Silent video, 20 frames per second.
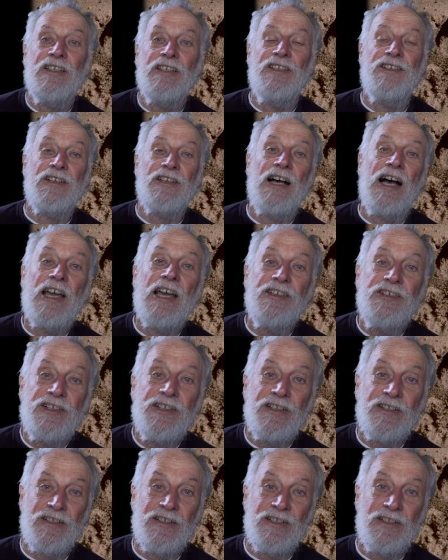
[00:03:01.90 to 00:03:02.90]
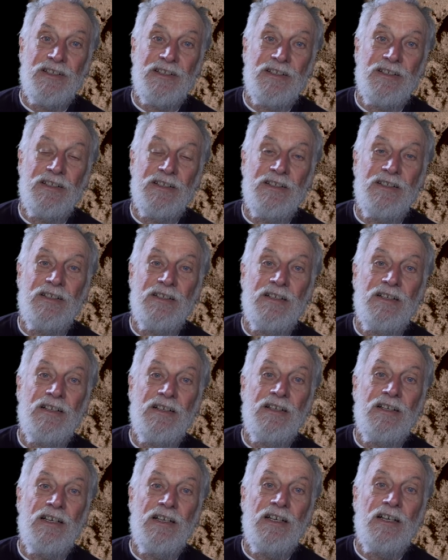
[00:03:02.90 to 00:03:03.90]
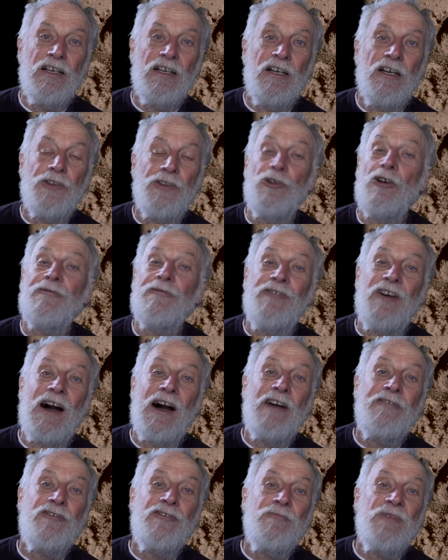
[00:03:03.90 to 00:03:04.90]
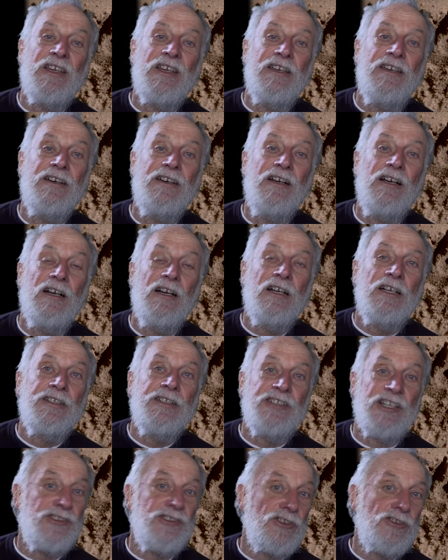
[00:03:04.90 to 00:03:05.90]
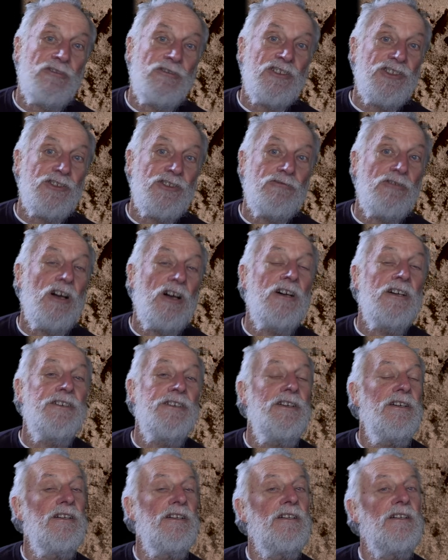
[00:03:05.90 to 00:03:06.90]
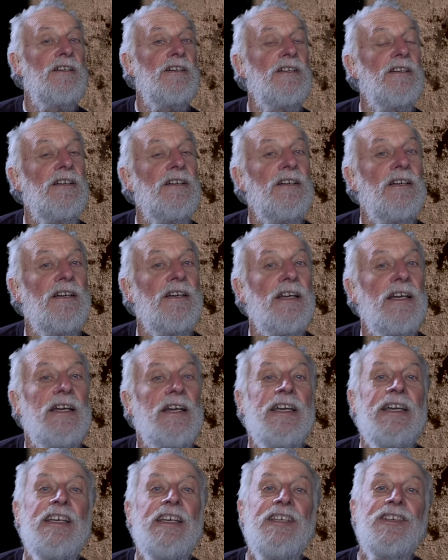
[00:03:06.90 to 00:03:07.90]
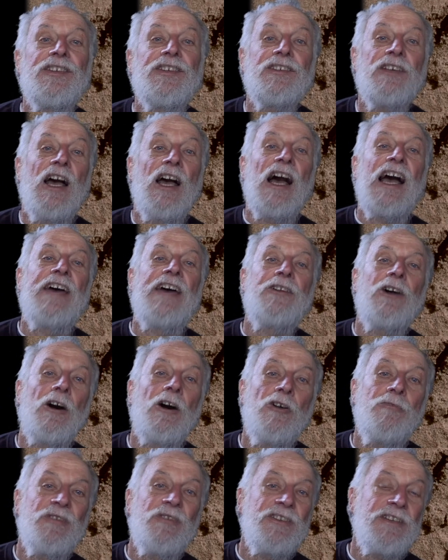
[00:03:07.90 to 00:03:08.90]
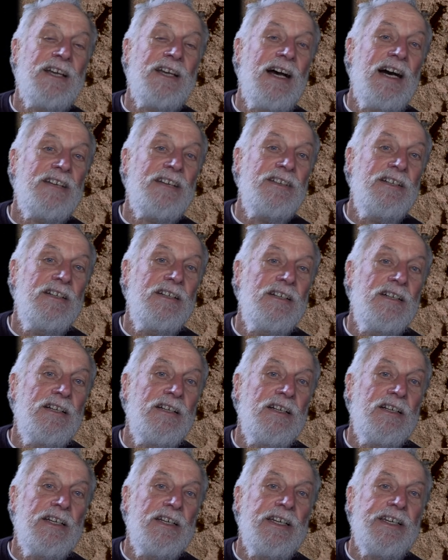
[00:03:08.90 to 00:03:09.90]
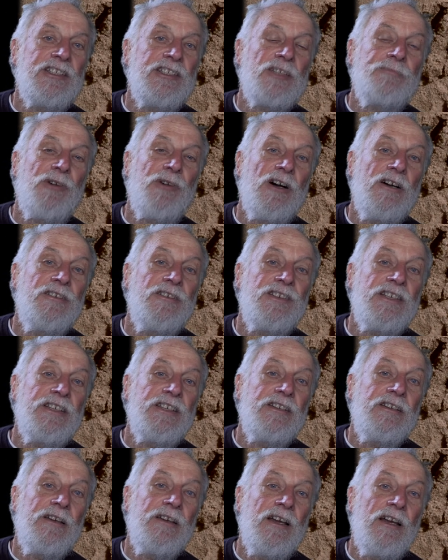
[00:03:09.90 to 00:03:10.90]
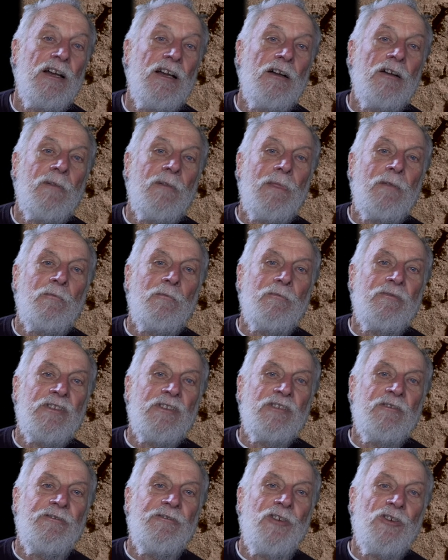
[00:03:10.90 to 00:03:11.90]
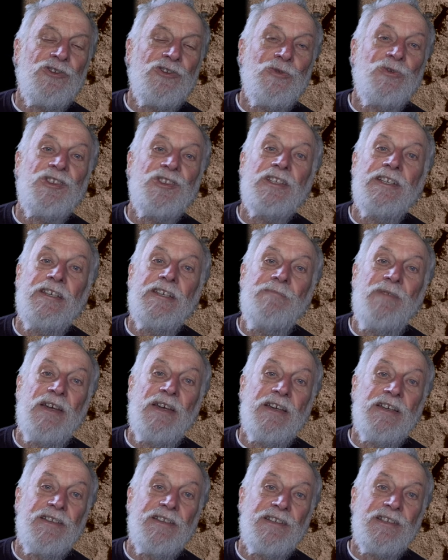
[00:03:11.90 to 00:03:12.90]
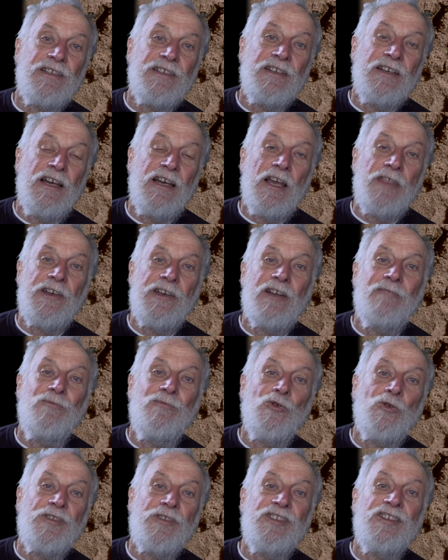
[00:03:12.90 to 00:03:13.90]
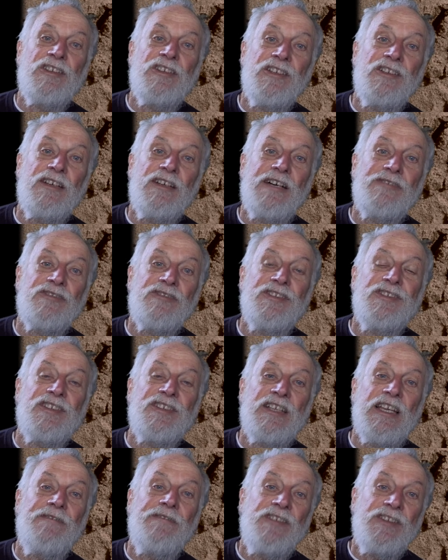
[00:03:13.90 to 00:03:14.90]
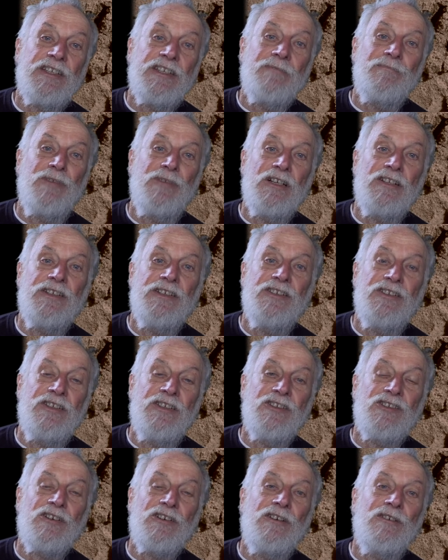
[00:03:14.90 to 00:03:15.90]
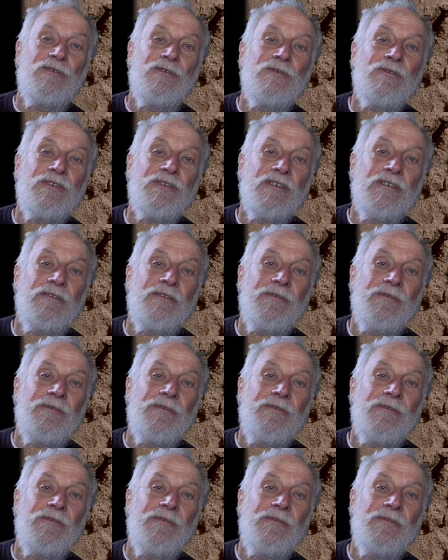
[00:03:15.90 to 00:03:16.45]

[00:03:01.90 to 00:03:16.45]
is ancient. Not far from here, just across the road, is an open cut exposing fossil seabeds that are more than 670 million years old.